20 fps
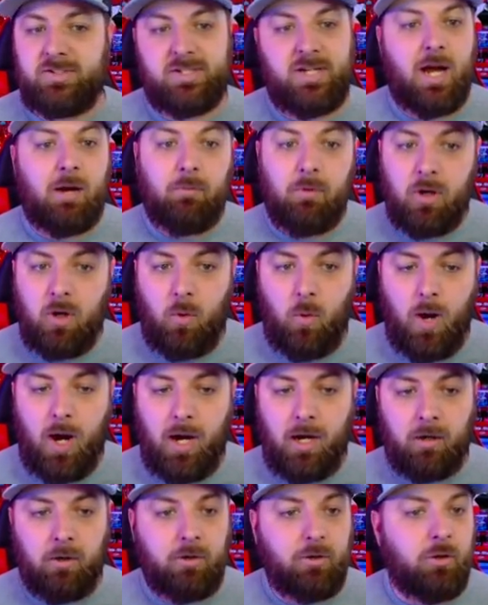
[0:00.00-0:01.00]
not
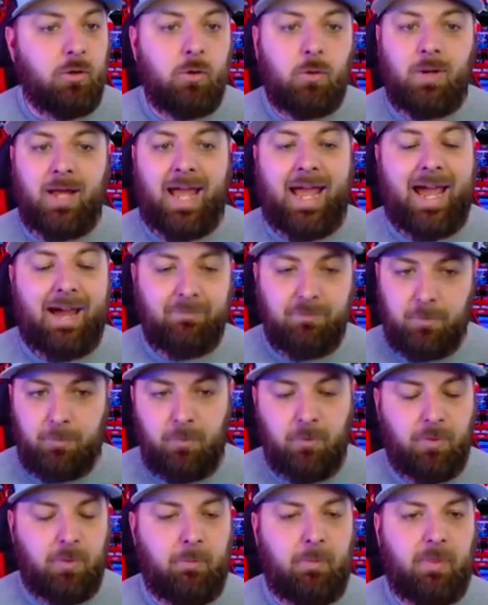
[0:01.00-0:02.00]
required. You don't have to
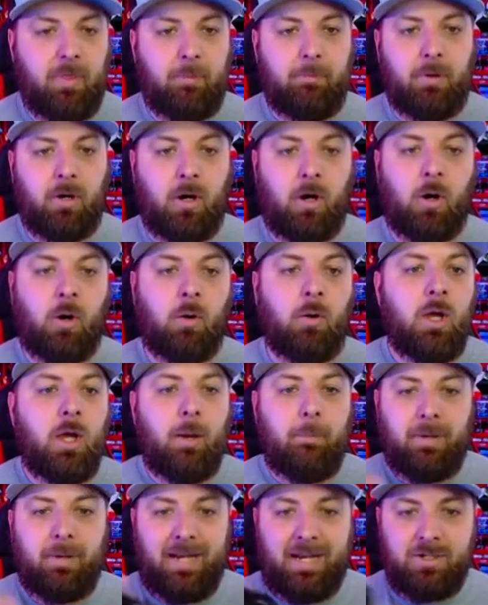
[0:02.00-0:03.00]
put them in the ball,
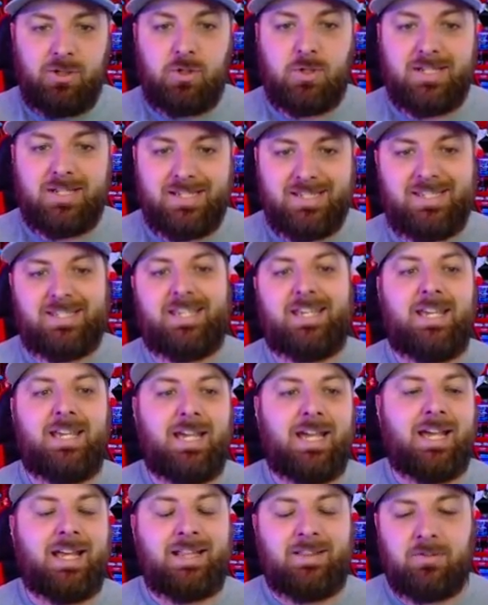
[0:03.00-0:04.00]
but as you can see,
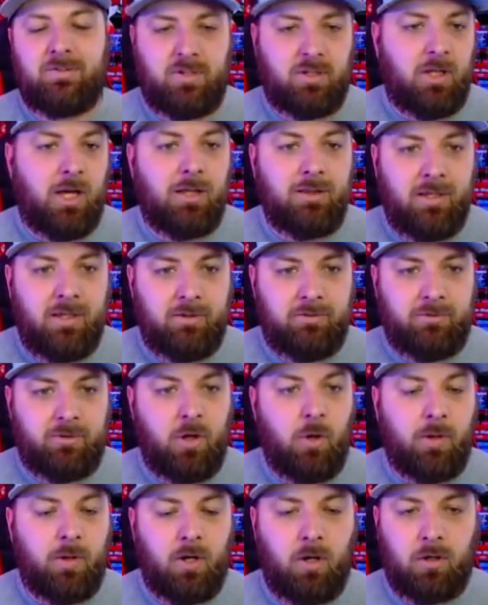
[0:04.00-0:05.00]
there's a lot less
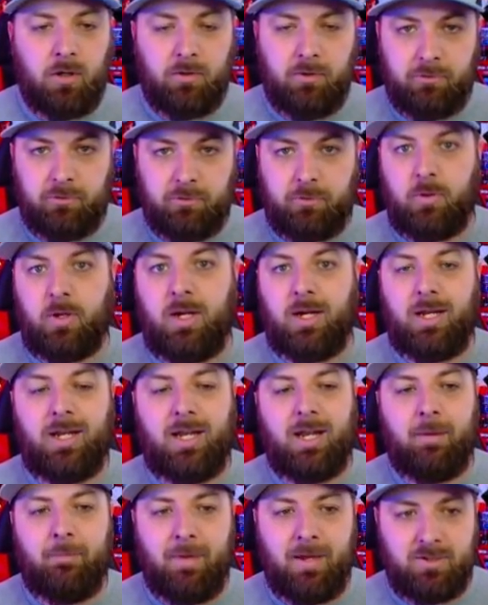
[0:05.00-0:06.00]
going on the screen.
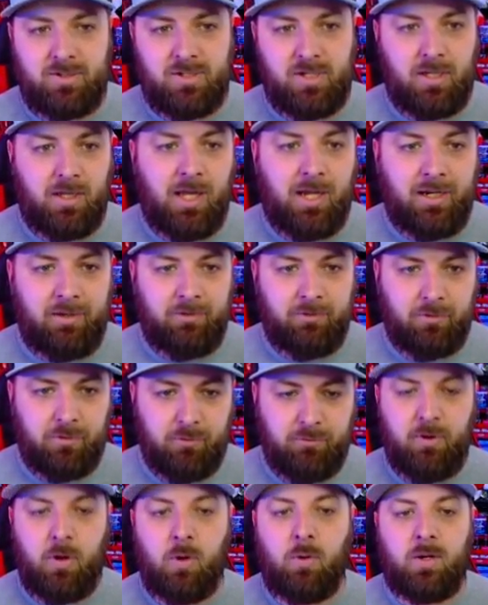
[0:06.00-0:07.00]
It makes it a lot easier to
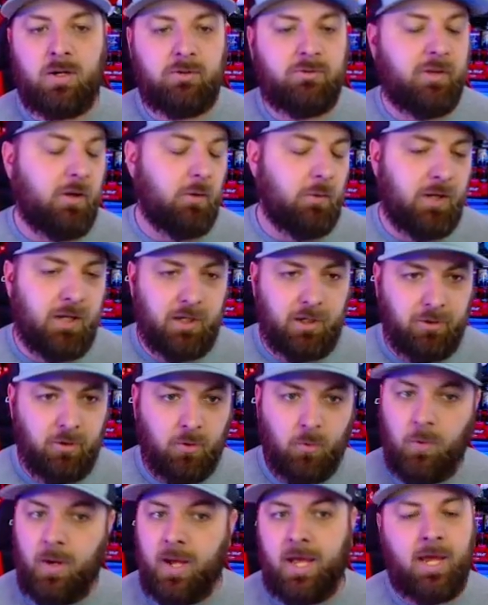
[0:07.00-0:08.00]
focus. They don't get in your
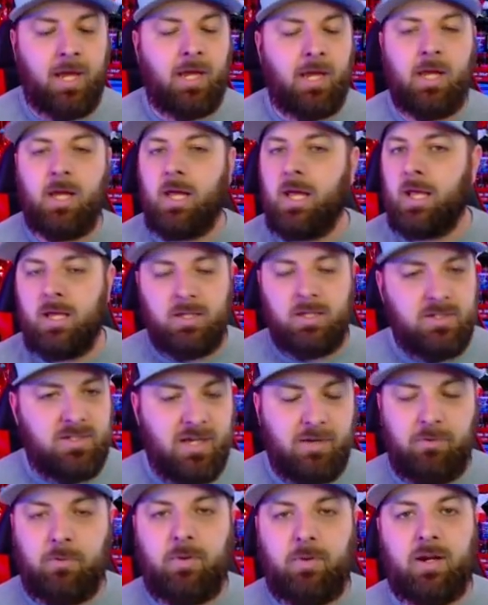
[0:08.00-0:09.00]
way.
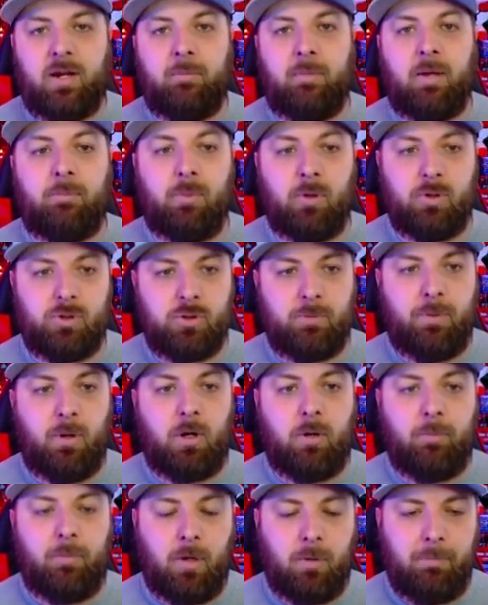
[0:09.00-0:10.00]
Definitely recommend put your
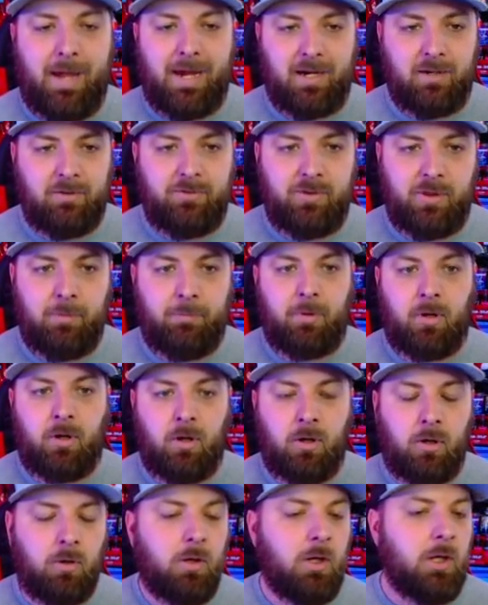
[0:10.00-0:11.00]
Pokemon back inside the
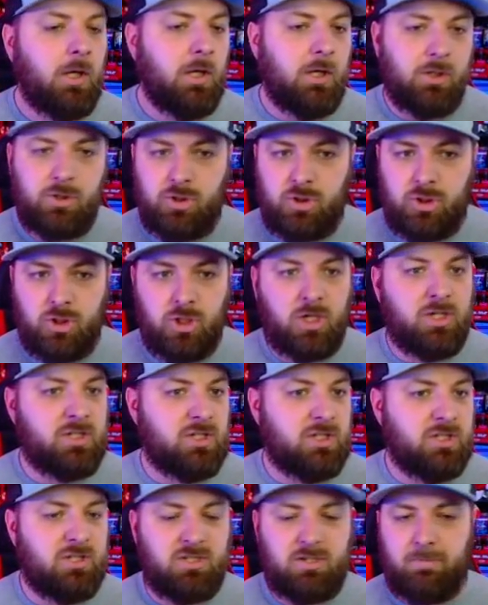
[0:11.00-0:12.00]
ball
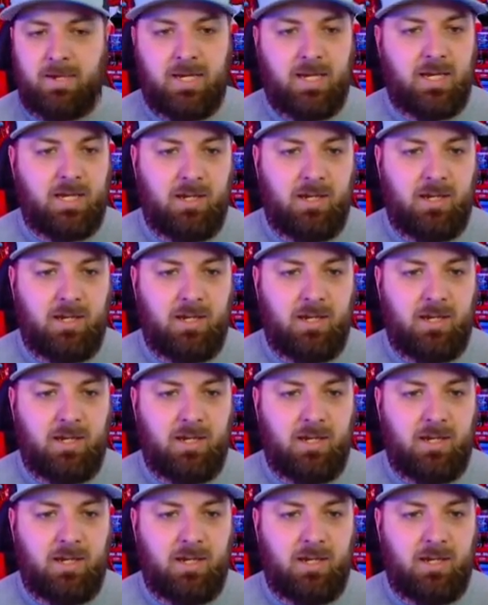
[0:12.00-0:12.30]
just to make it